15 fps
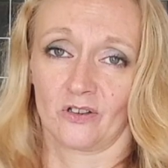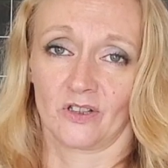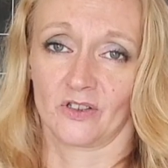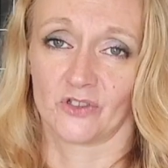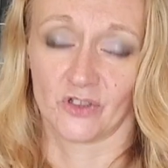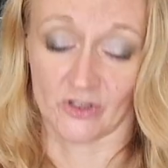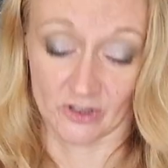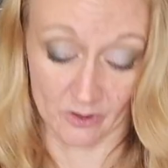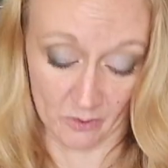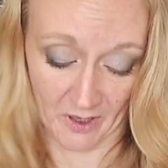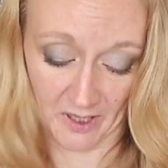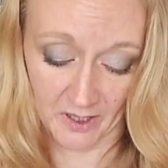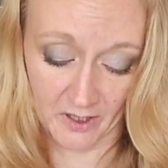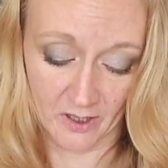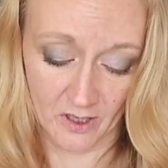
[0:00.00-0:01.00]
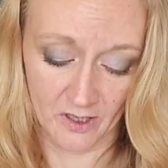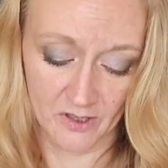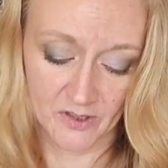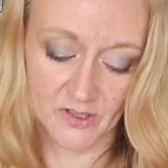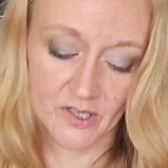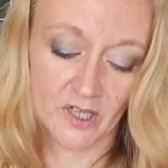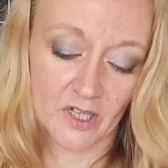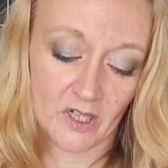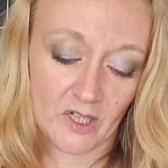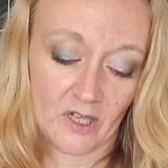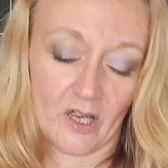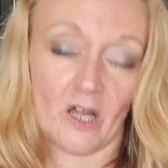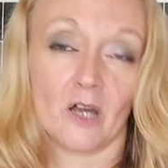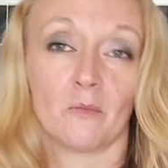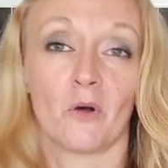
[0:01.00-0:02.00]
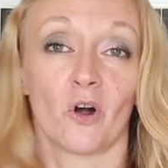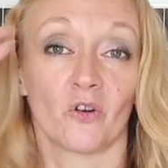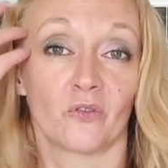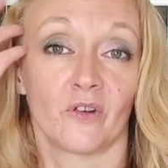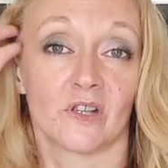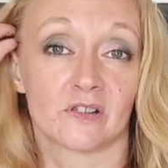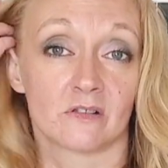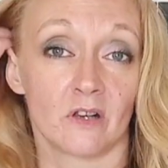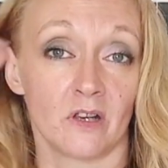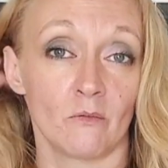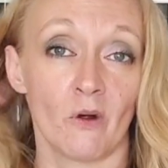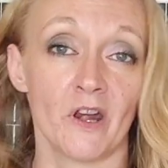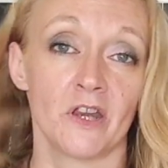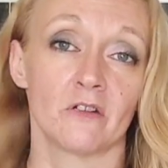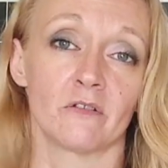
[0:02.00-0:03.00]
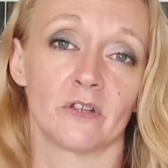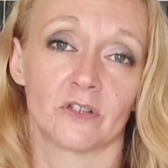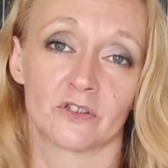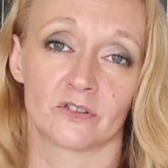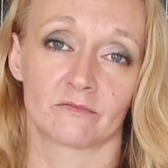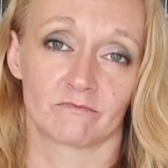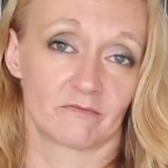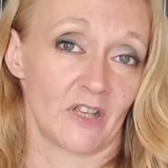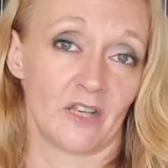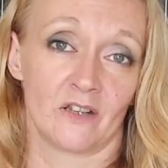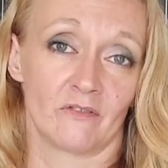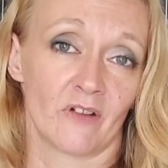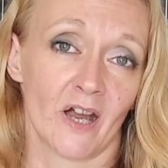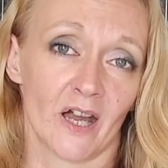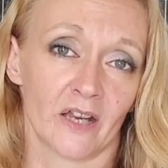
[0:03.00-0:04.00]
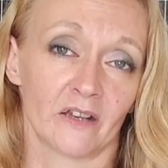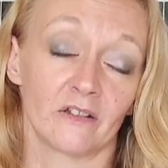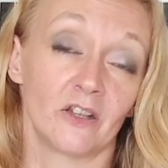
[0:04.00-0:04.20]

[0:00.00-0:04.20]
that's just the way it goes. Obviously when you're in the van,